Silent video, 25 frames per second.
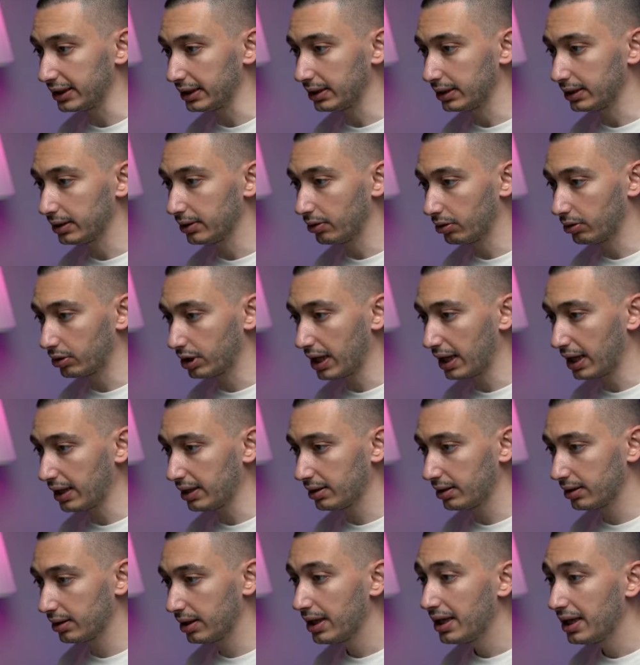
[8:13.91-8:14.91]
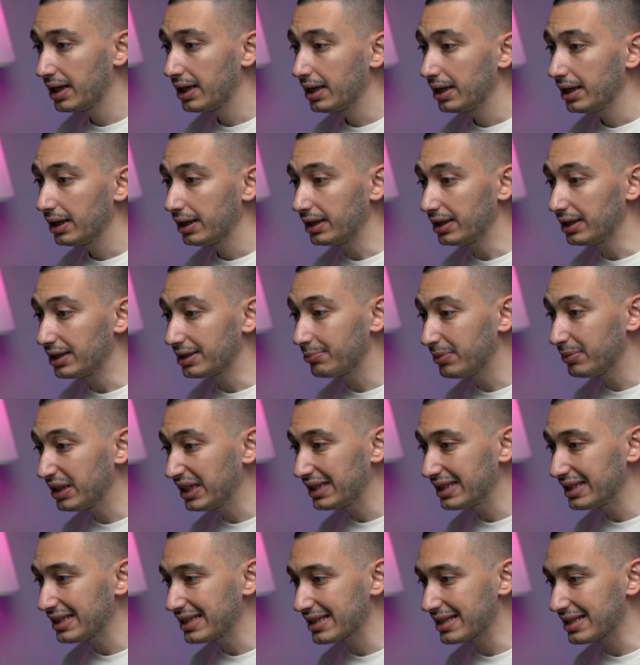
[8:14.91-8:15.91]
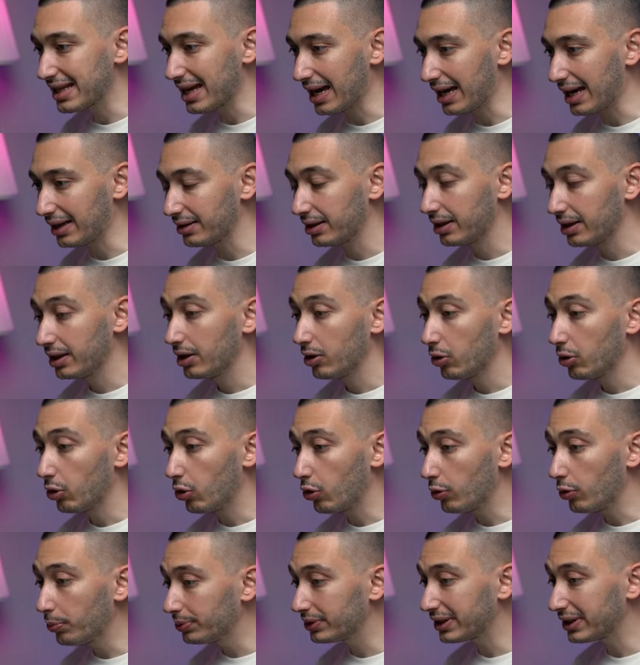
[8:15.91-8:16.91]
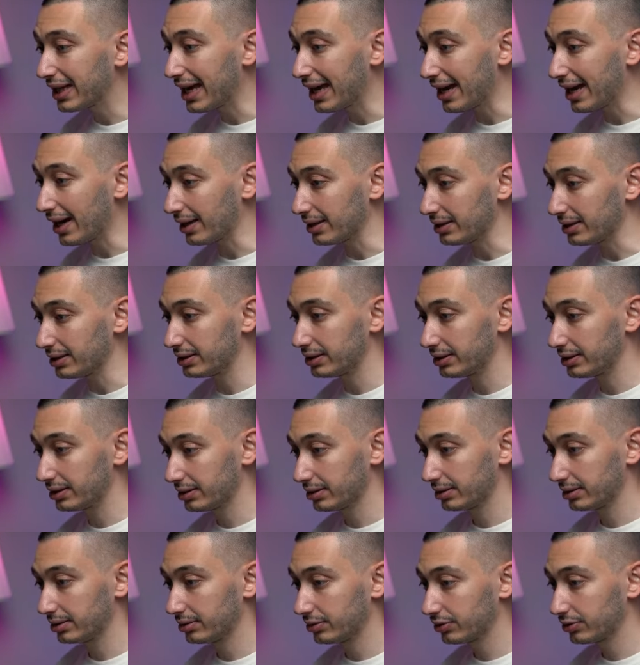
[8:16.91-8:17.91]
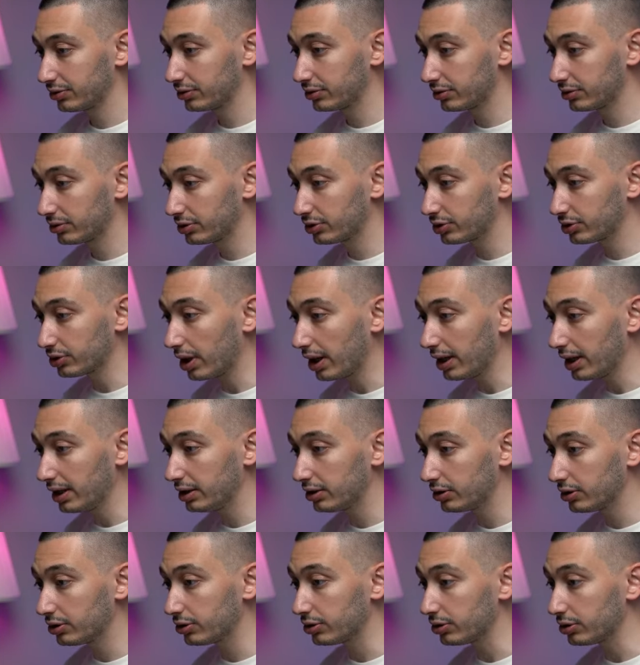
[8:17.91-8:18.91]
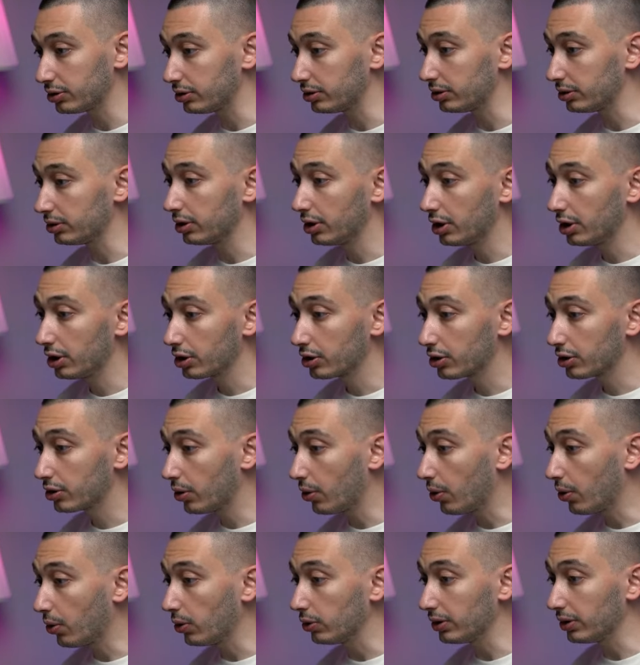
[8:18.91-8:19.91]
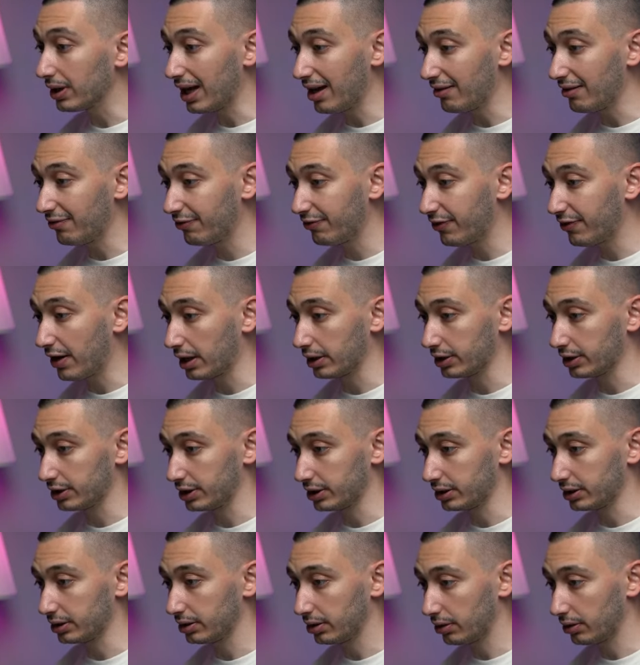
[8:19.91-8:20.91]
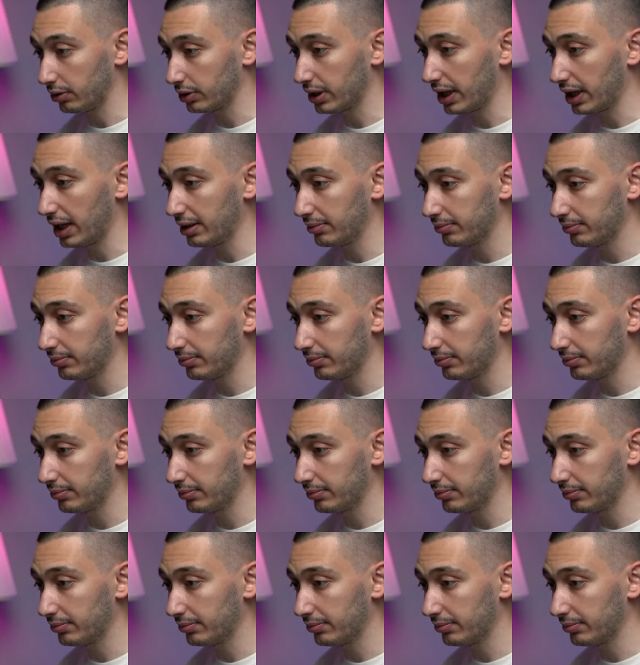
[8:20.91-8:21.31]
Okay, it means that OpenAI's trying to call a function. Okay,